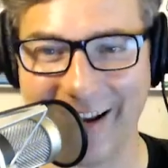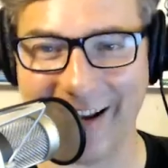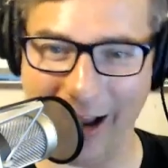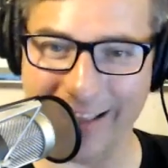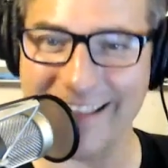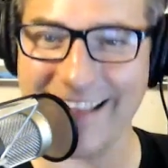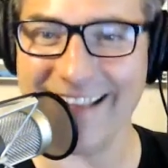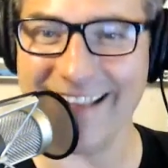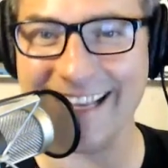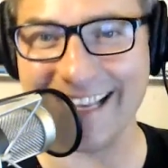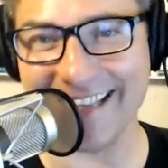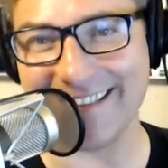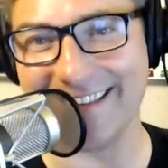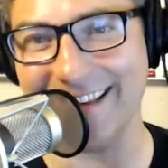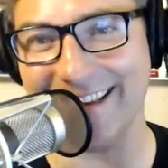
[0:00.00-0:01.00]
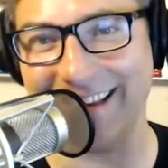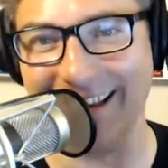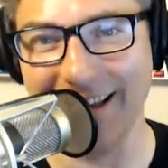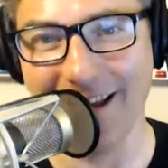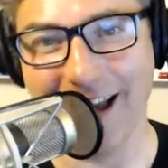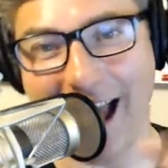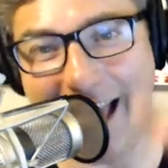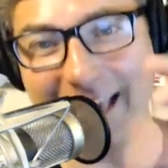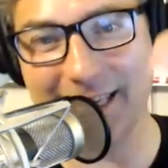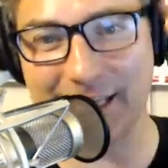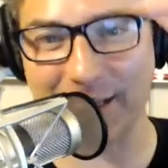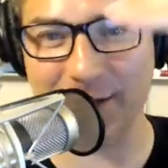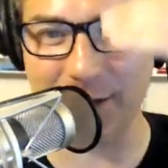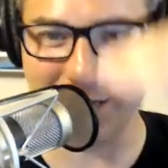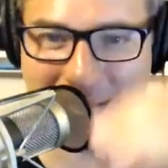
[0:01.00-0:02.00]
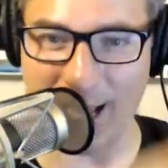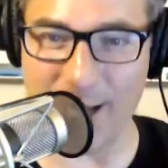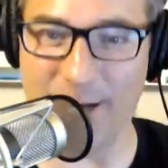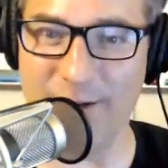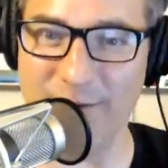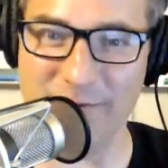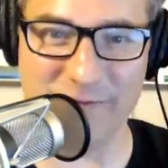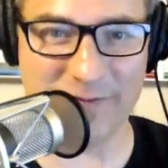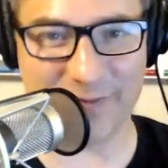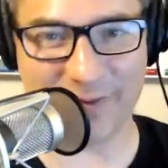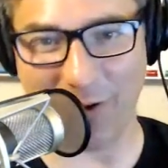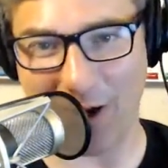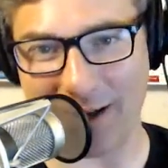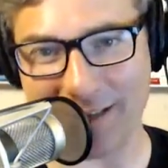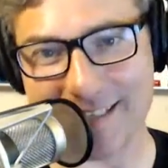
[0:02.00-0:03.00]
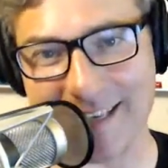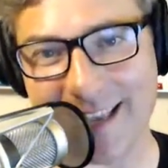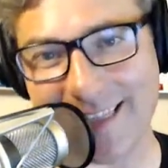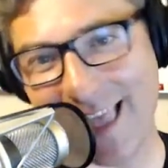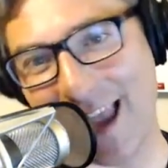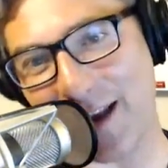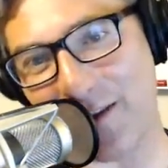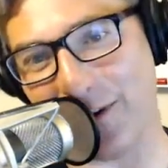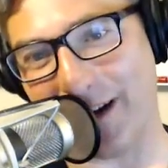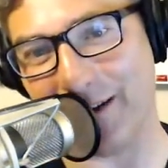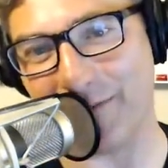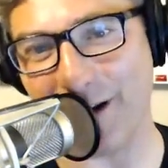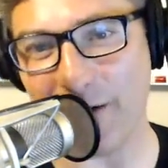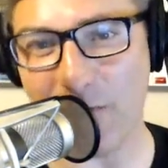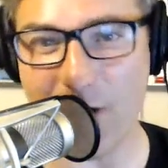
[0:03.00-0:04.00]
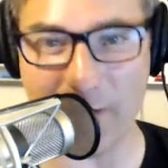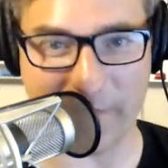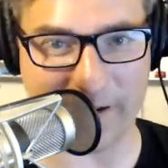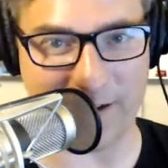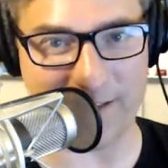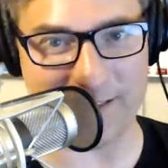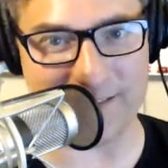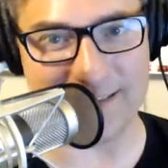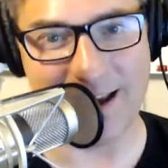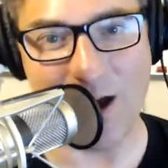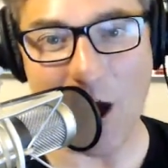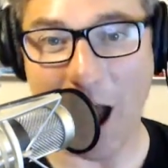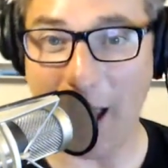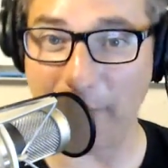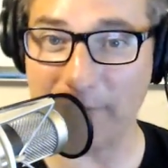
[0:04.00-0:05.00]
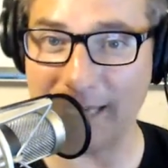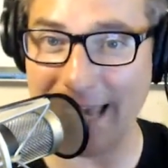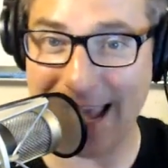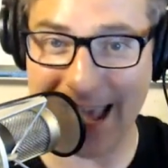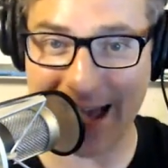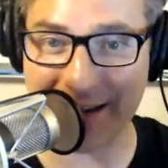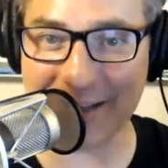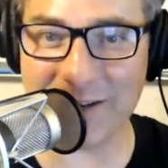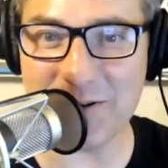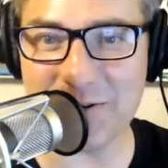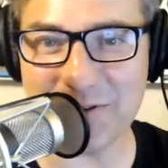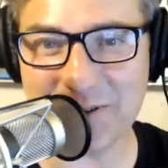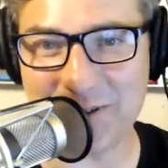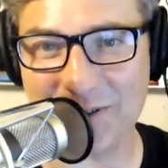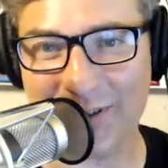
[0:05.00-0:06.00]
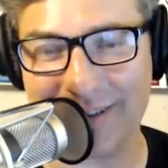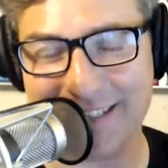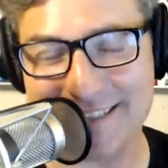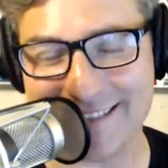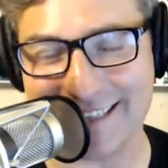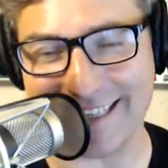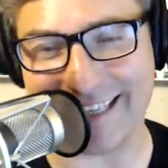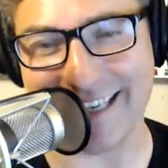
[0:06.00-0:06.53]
and then they get I can kind of cross that line whenever I want because I'm chaotic neutral. And it's like,